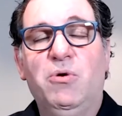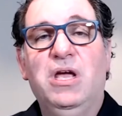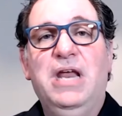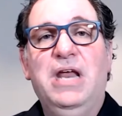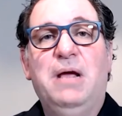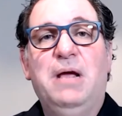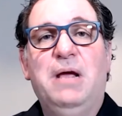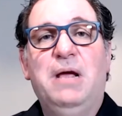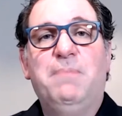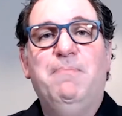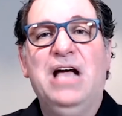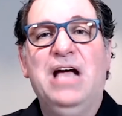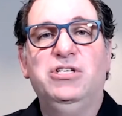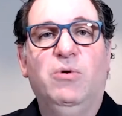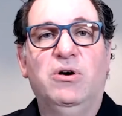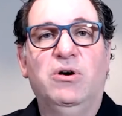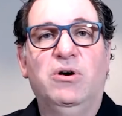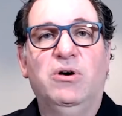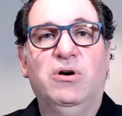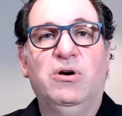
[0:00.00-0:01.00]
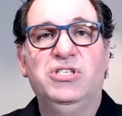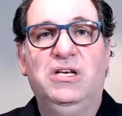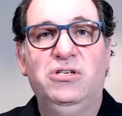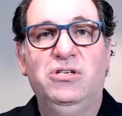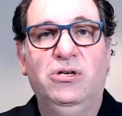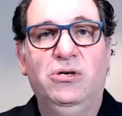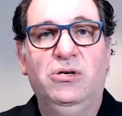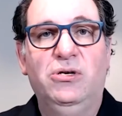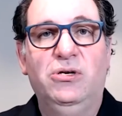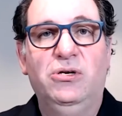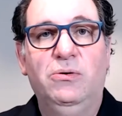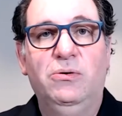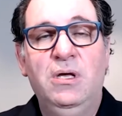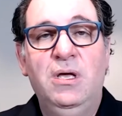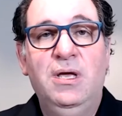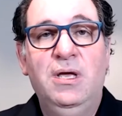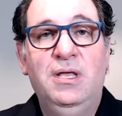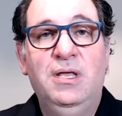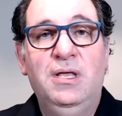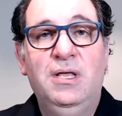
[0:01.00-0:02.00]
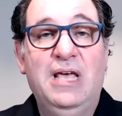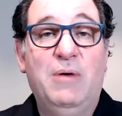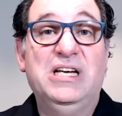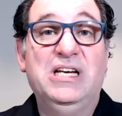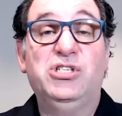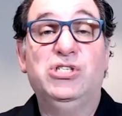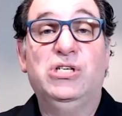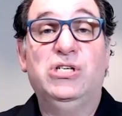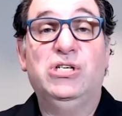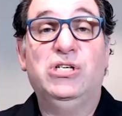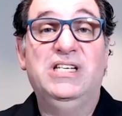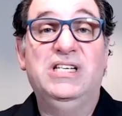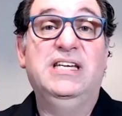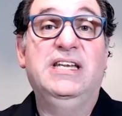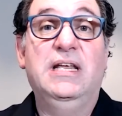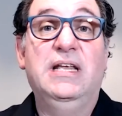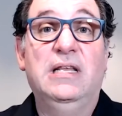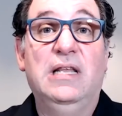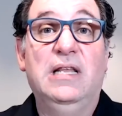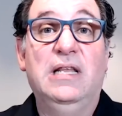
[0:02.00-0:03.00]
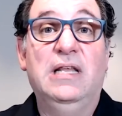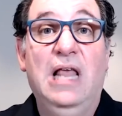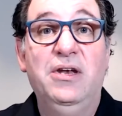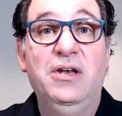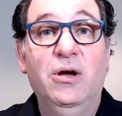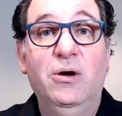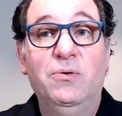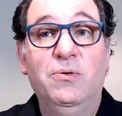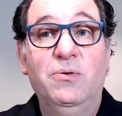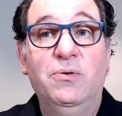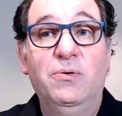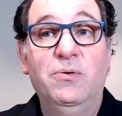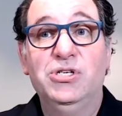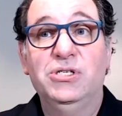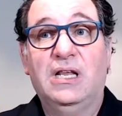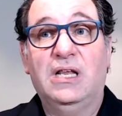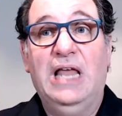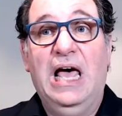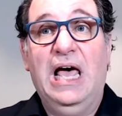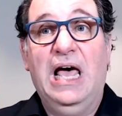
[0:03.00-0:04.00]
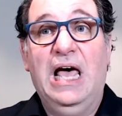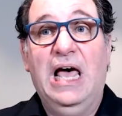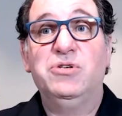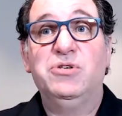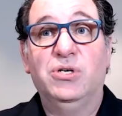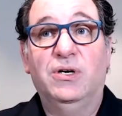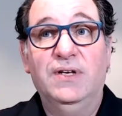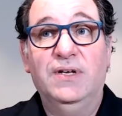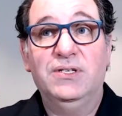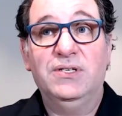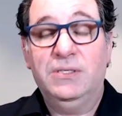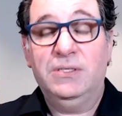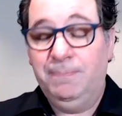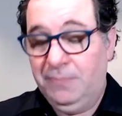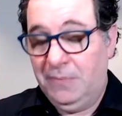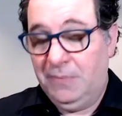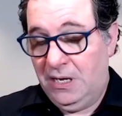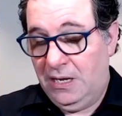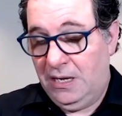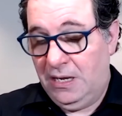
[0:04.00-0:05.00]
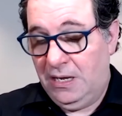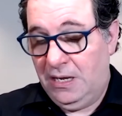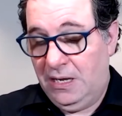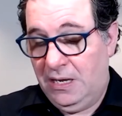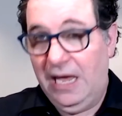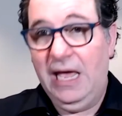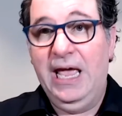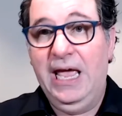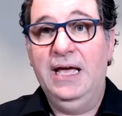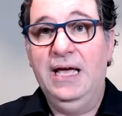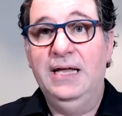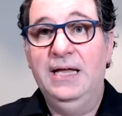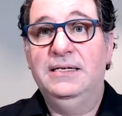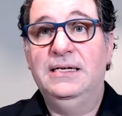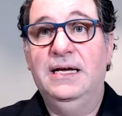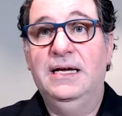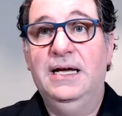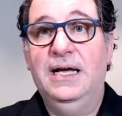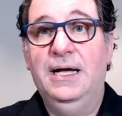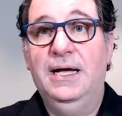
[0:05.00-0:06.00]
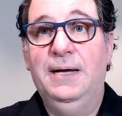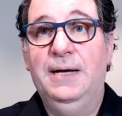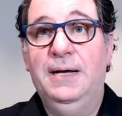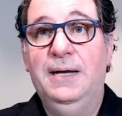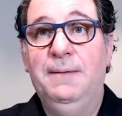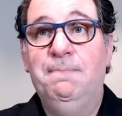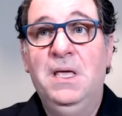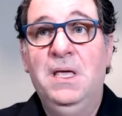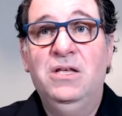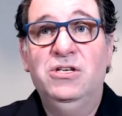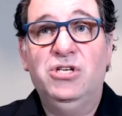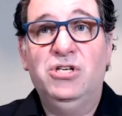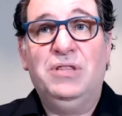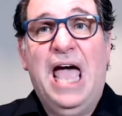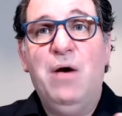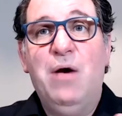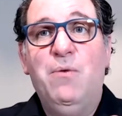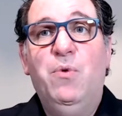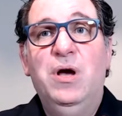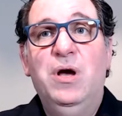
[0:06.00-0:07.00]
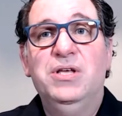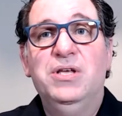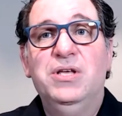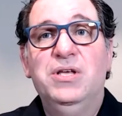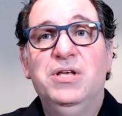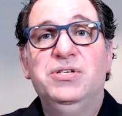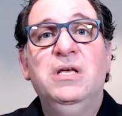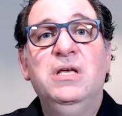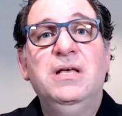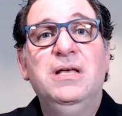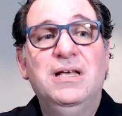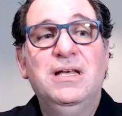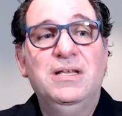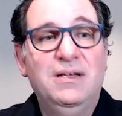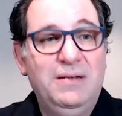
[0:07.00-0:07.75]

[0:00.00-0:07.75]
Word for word: you know, connect back to our C two that was actually sitting in Linode, which is a cloud service. And um, so that was